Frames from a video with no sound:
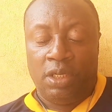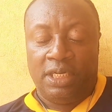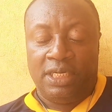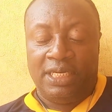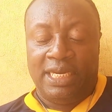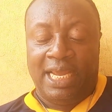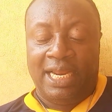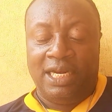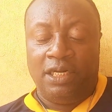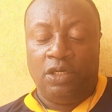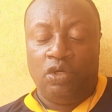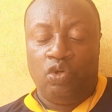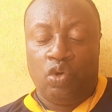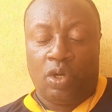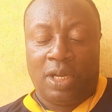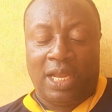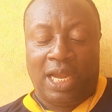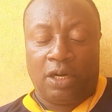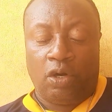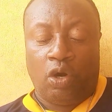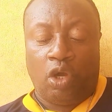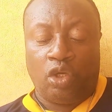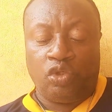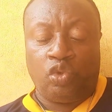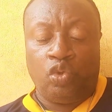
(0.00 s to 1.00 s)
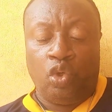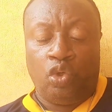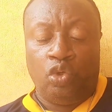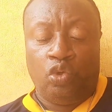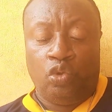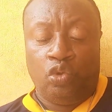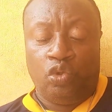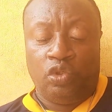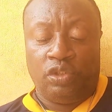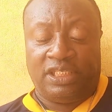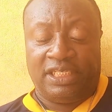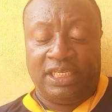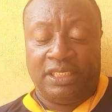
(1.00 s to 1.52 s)
Then you can also
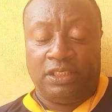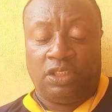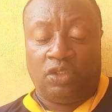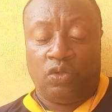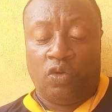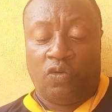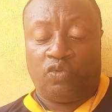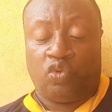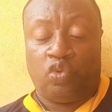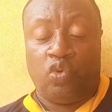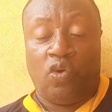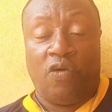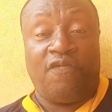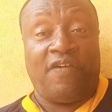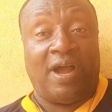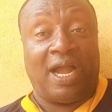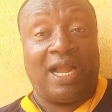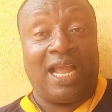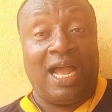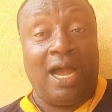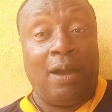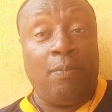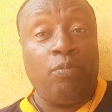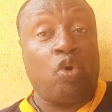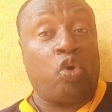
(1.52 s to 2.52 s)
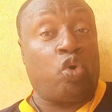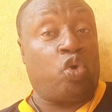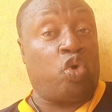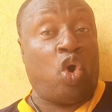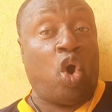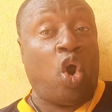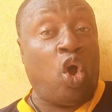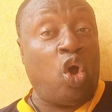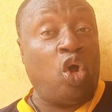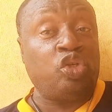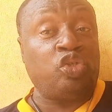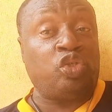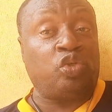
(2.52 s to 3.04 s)
use it to overcome
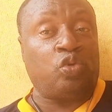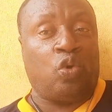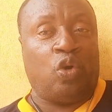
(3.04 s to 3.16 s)
cross